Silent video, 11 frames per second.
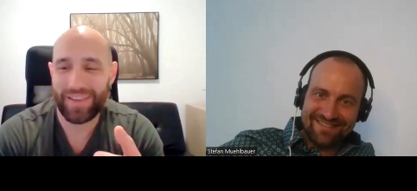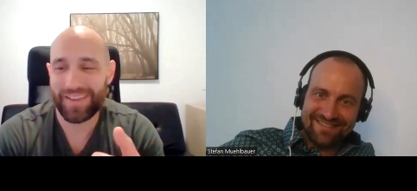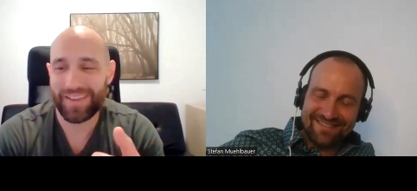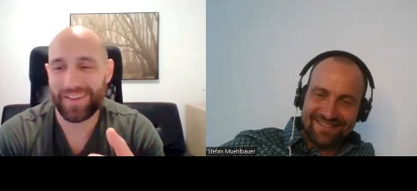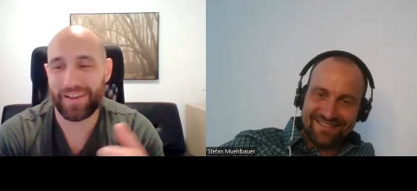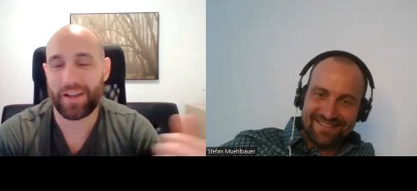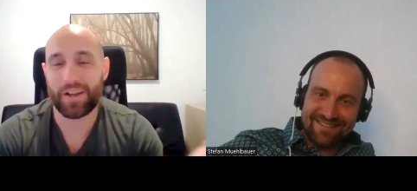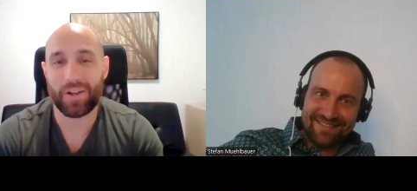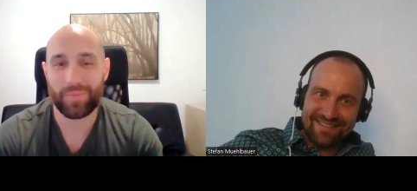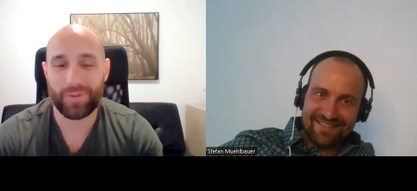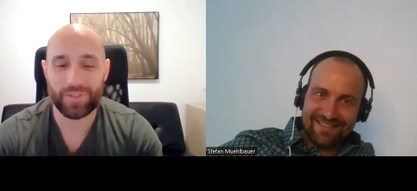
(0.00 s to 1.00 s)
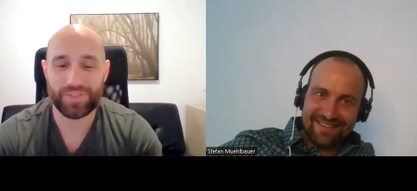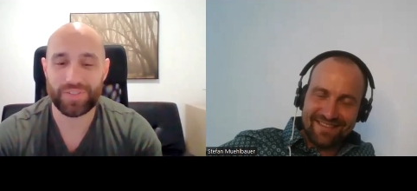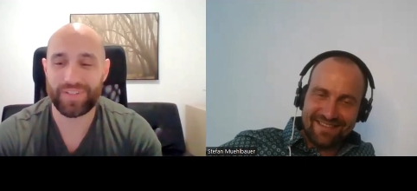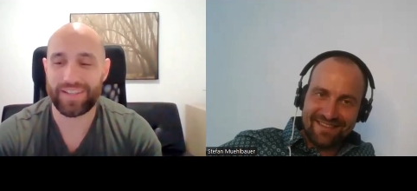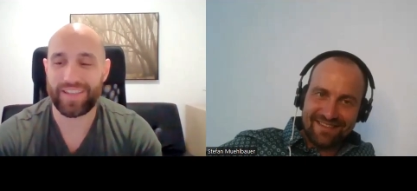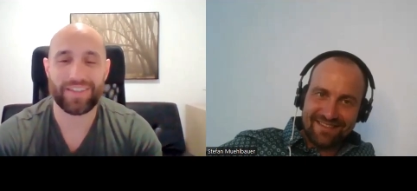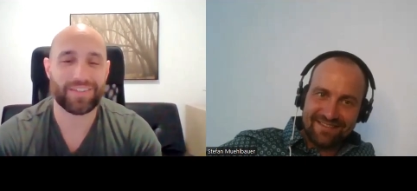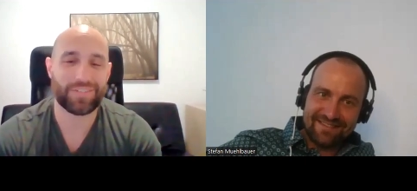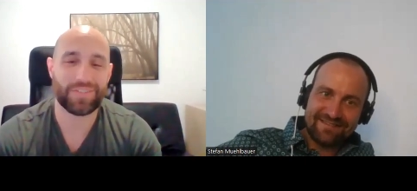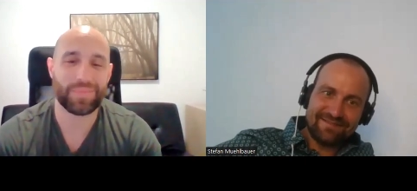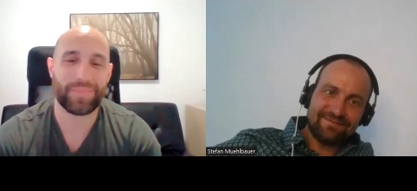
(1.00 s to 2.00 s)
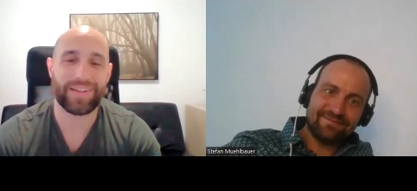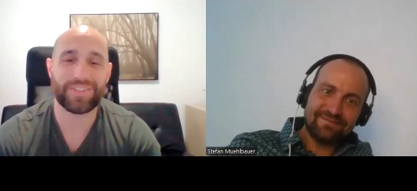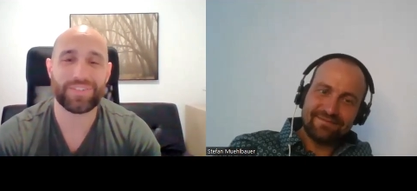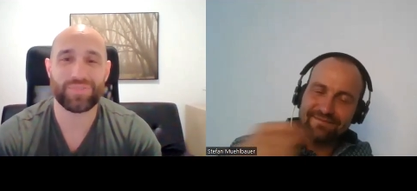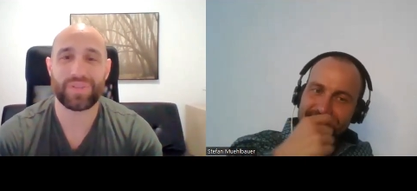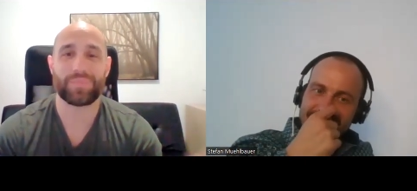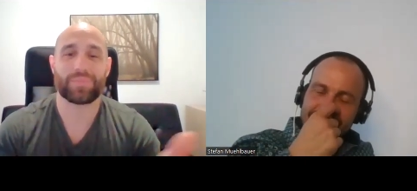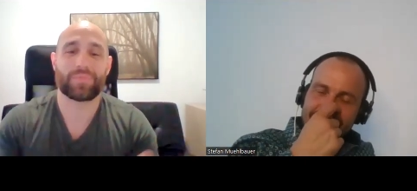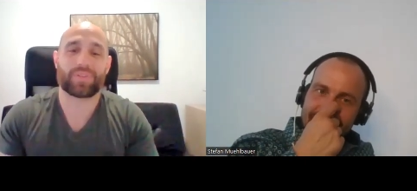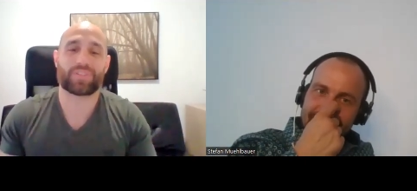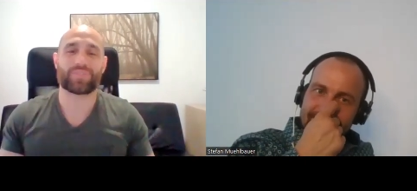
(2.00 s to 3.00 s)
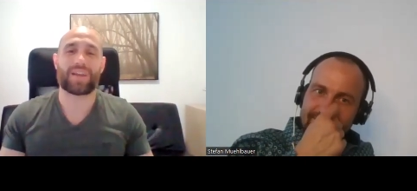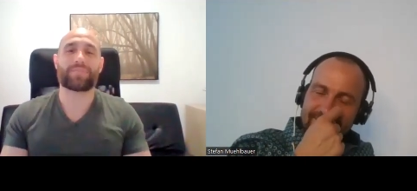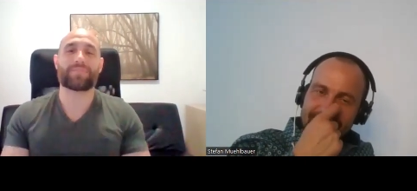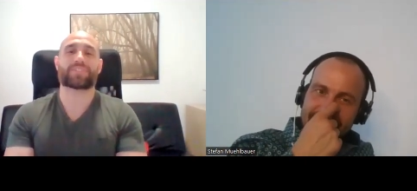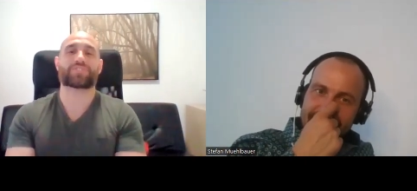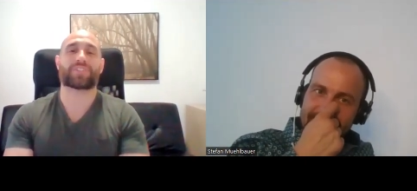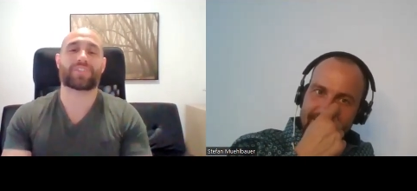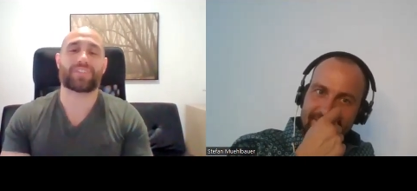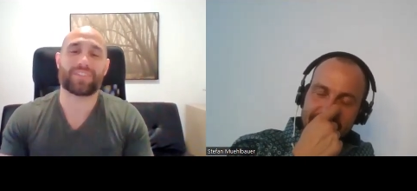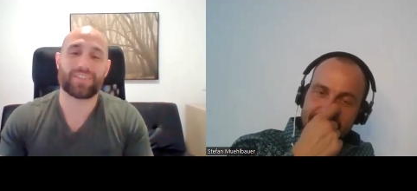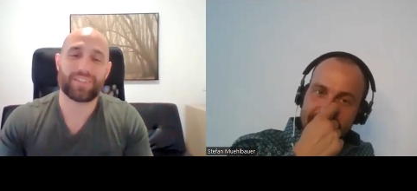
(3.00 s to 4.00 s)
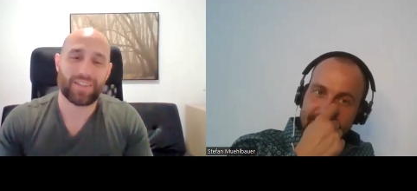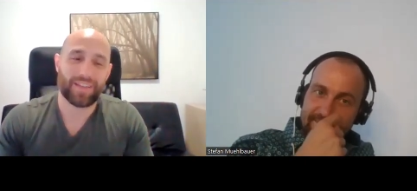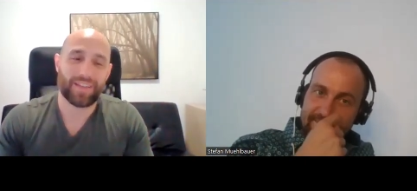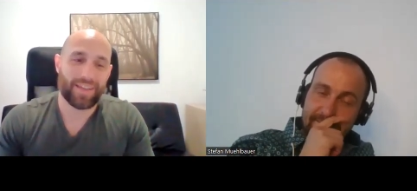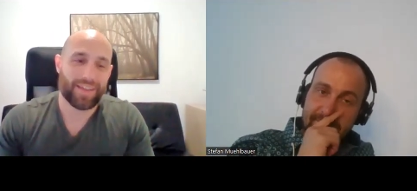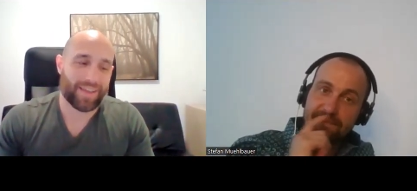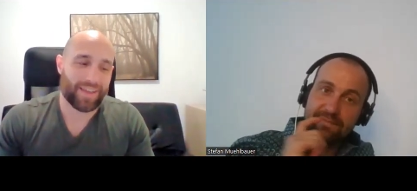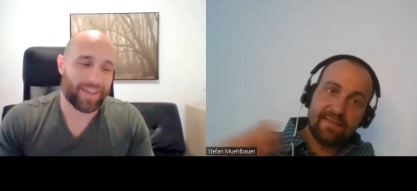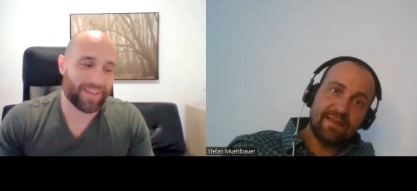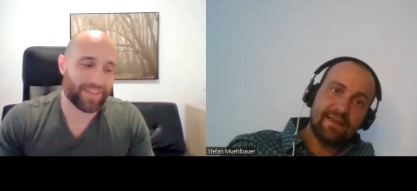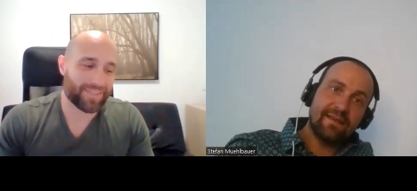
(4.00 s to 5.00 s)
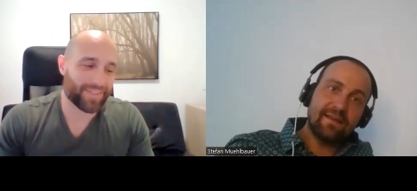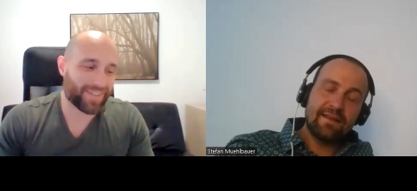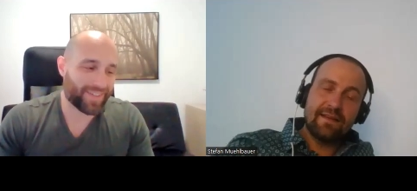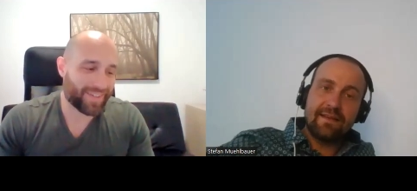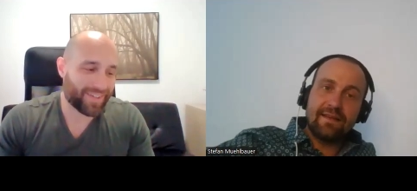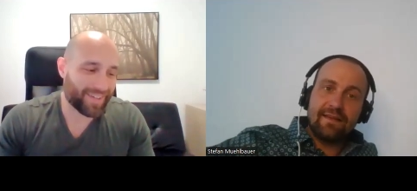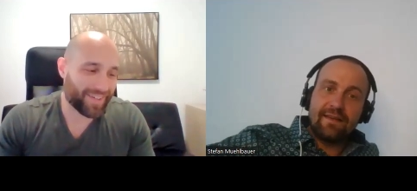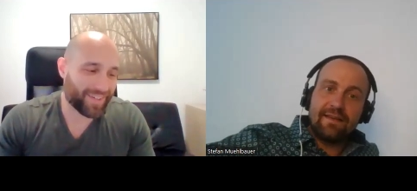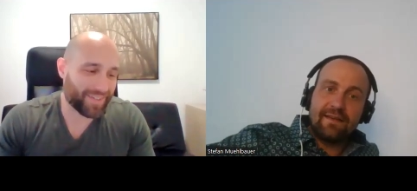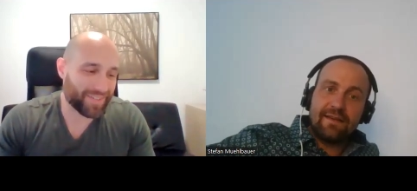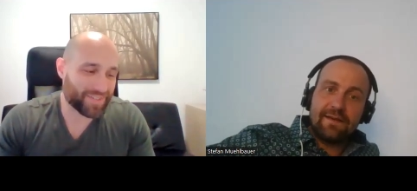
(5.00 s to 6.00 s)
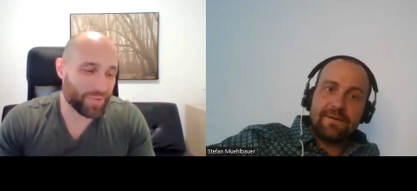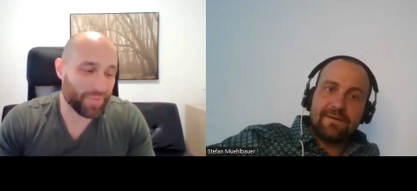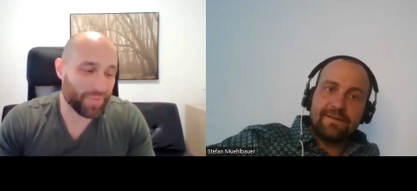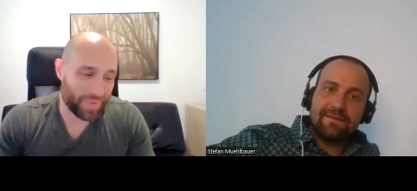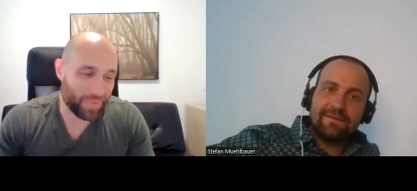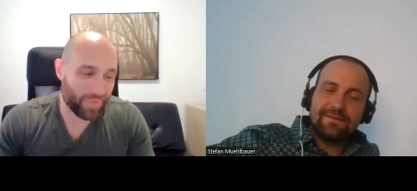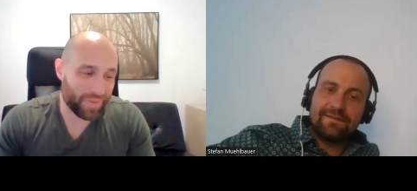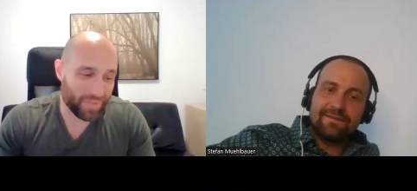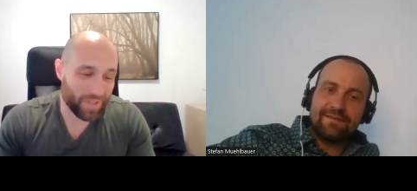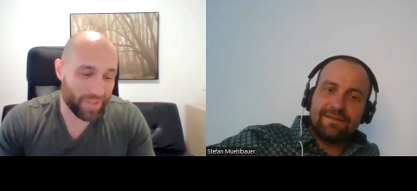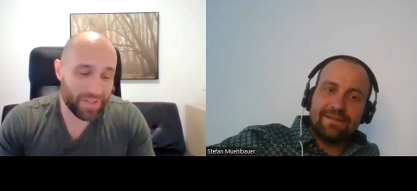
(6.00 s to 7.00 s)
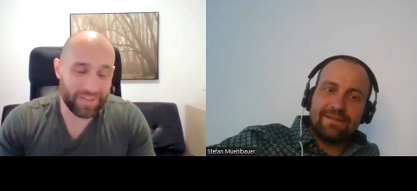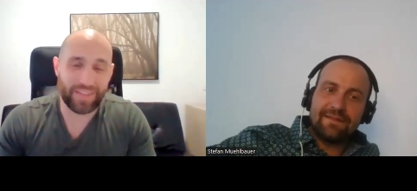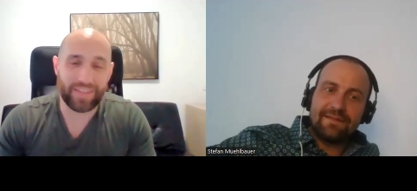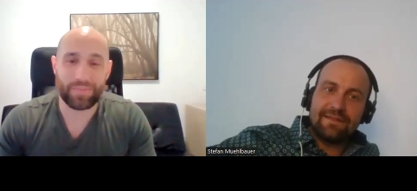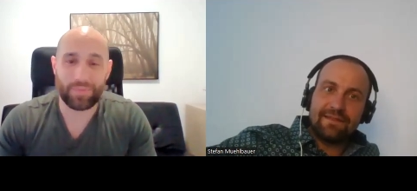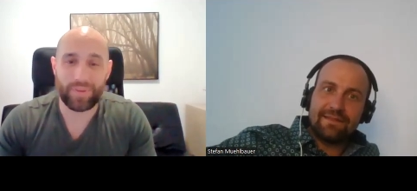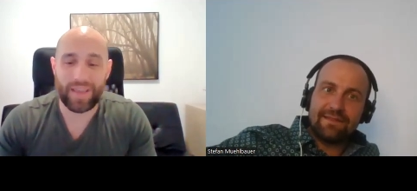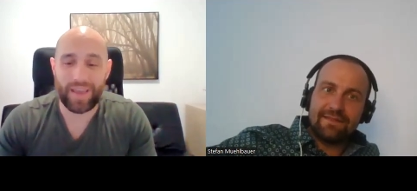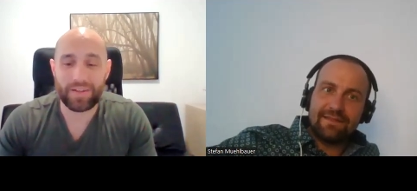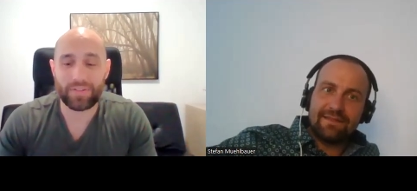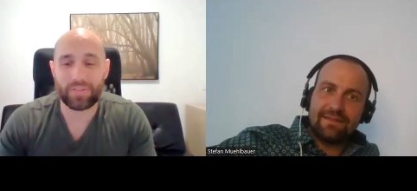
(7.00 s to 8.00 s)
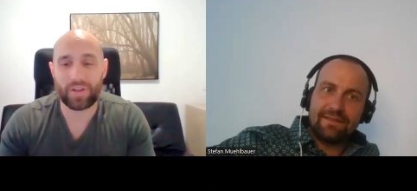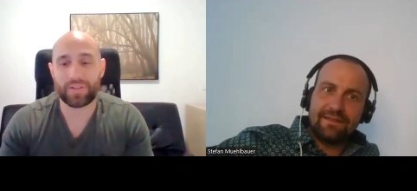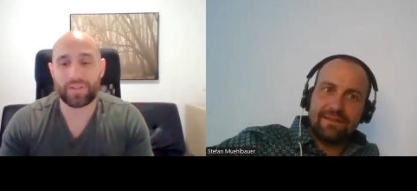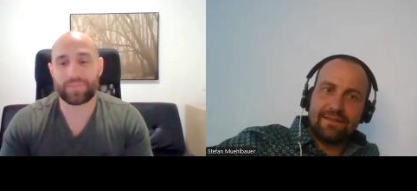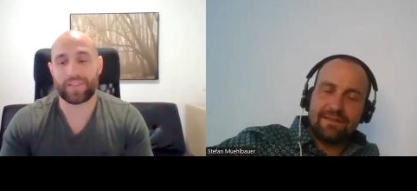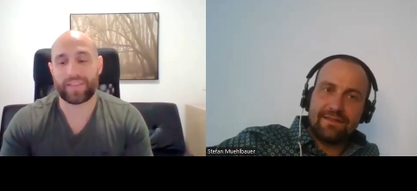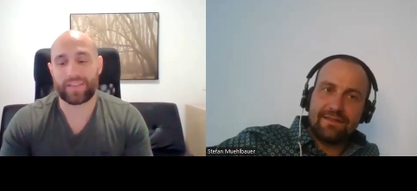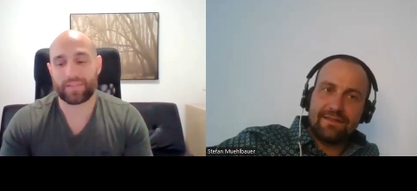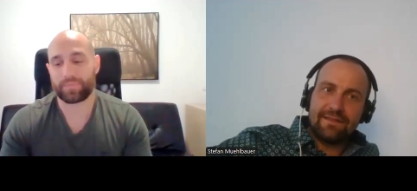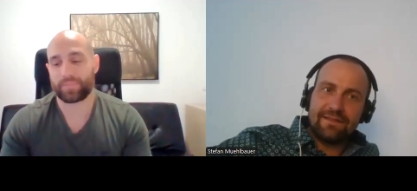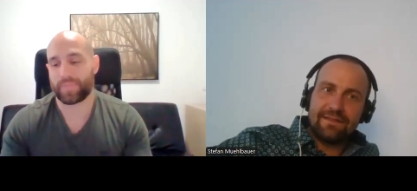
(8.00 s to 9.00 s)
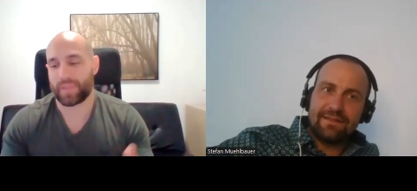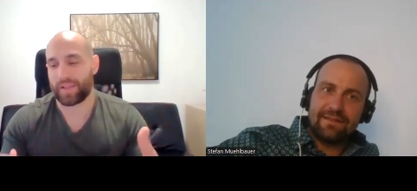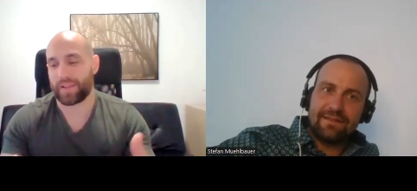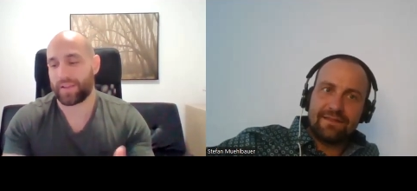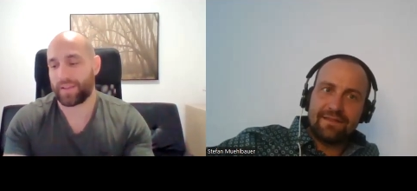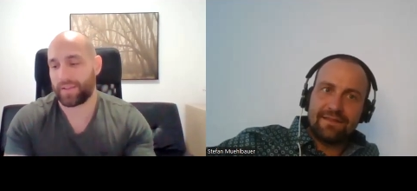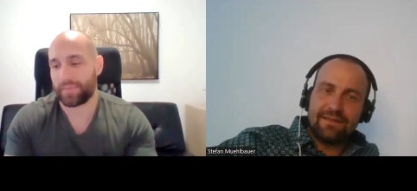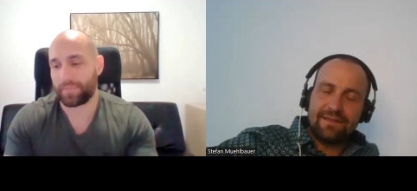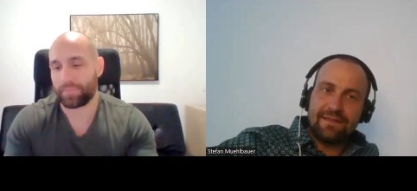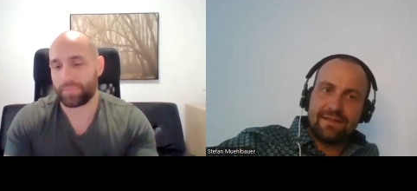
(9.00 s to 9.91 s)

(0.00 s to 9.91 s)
Speaker 1: to make a, a commercial that catered to the mainstream with traffic junkie and uh, so we luckily we had a lot of like uh,